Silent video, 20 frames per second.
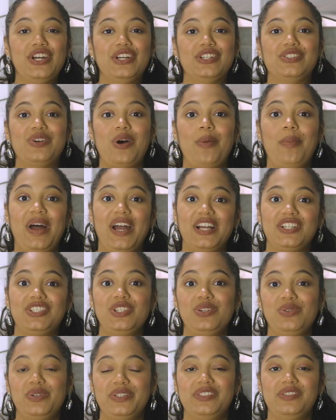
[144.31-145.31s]
So I'm
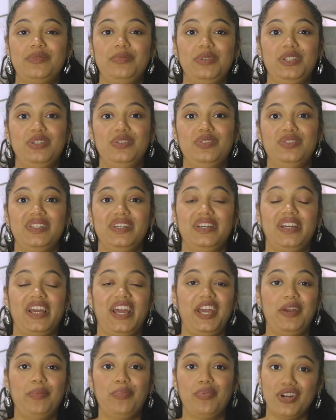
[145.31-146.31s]
actually going to be using
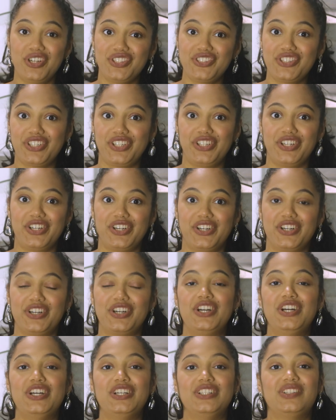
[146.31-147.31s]
a pressure cooker
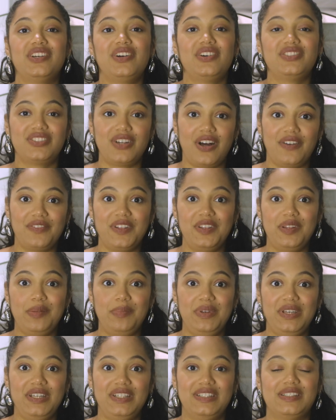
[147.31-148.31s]
to soften the
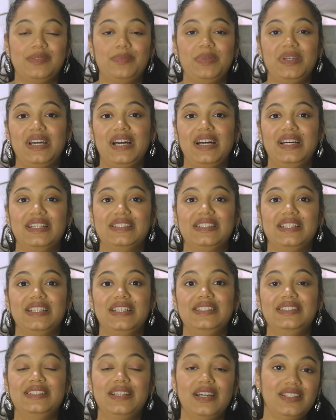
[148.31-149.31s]
beans because
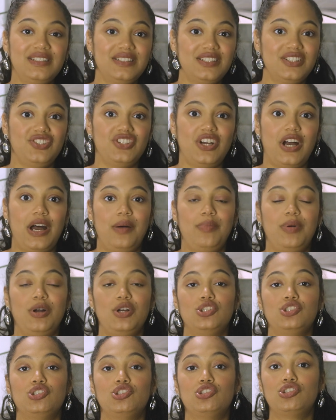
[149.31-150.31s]
it does the job
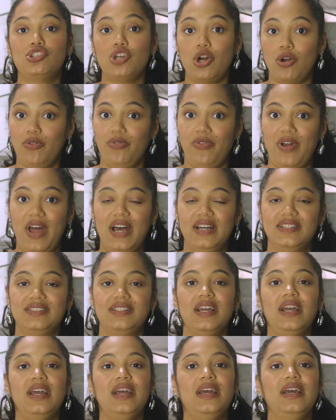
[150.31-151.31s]
so fast.
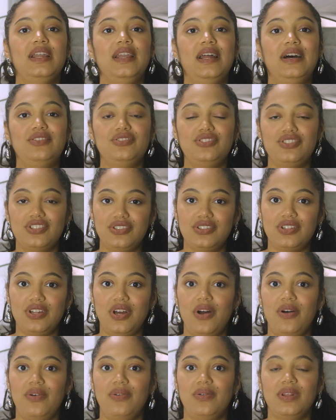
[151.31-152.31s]
Now, just
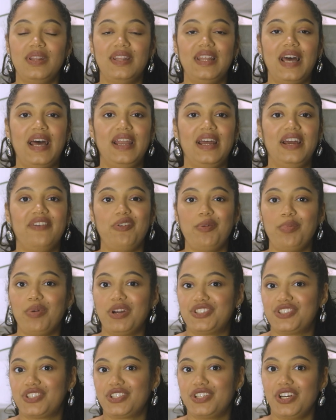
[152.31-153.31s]
know that every
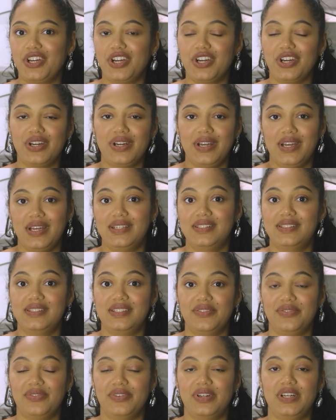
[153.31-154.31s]
pressure cooker is
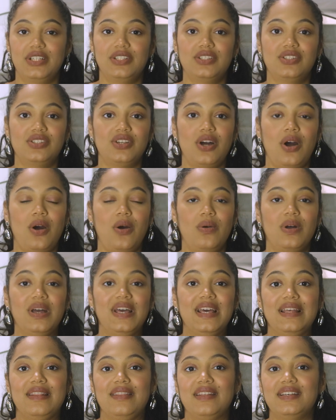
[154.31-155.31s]
different. So
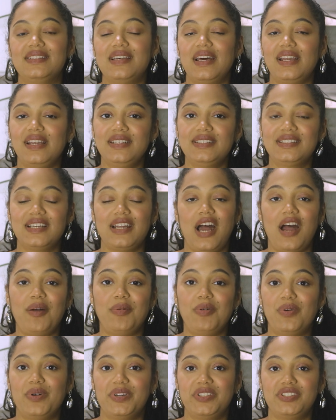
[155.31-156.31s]
the settings that
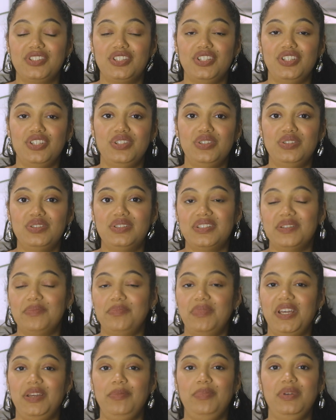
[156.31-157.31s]
I'm going to use
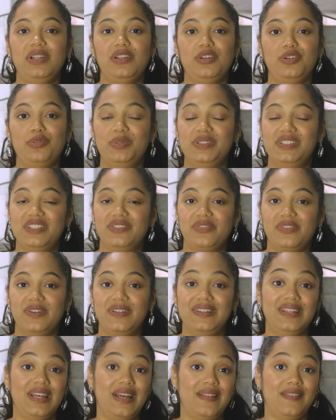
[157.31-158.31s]
may be a little bit
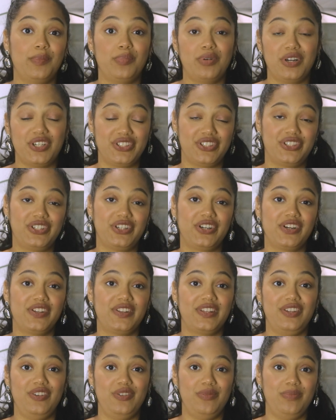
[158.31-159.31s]
different than the pressure cooker
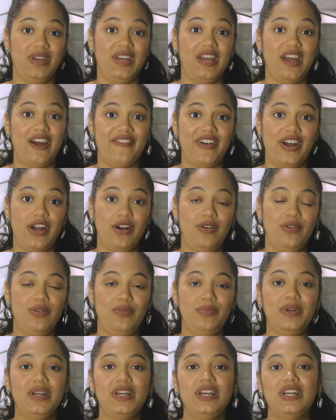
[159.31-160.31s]
than you may have at
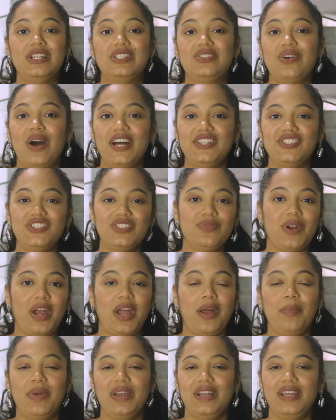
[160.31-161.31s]
home. So I just
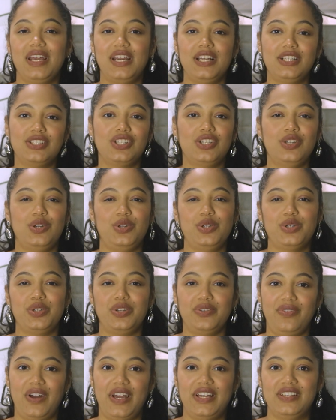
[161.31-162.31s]
recommend getting to know your
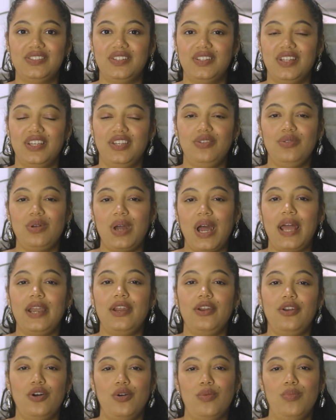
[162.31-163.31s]
device so that you kind
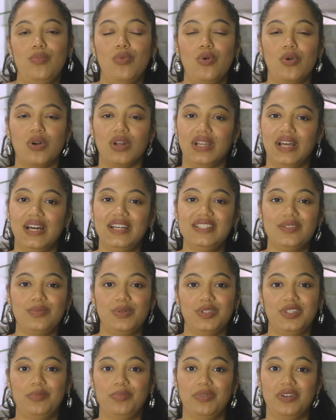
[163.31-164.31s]
of know more or less
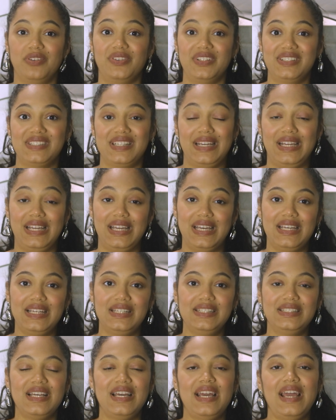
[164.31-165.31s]
what the perfect setting
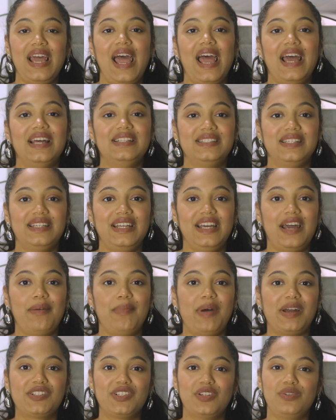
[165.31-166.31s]
is. And today
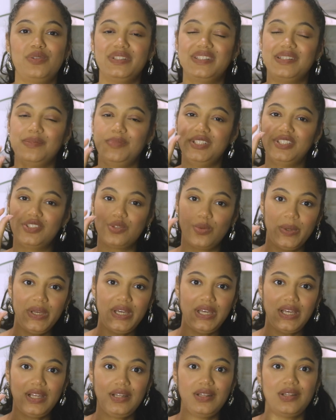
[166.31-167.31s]
I'm actually going to be
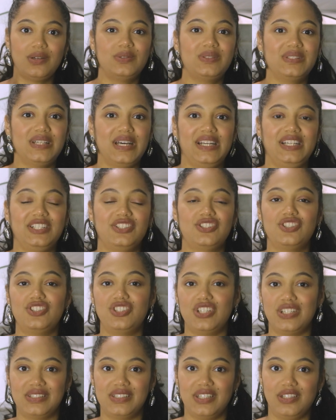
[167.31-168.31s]
tweaking those settings
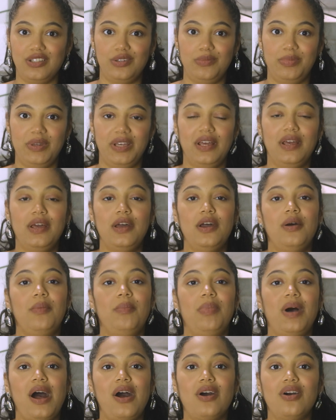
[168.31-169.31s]
just a little bit,
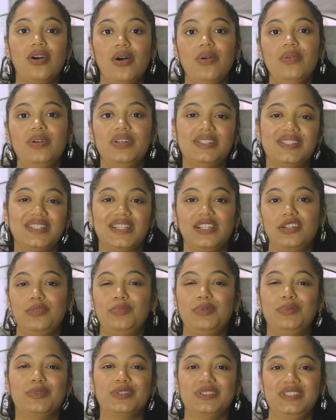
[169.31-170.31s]
but I'll go into a little
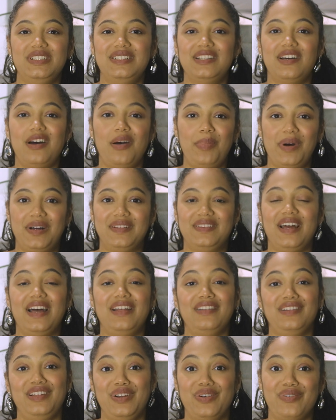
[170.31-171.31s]
bit more detail about
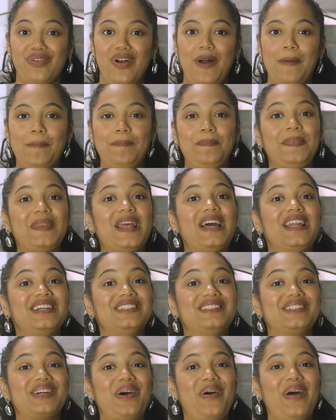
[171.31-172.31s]
that later on.
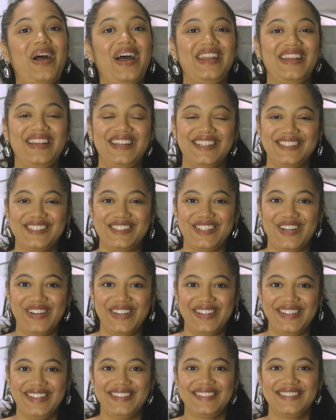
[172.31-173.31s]
Let's go ahead and get
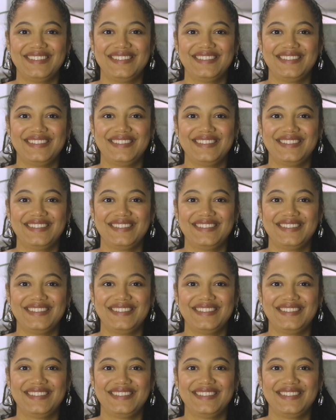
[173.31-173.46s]
started.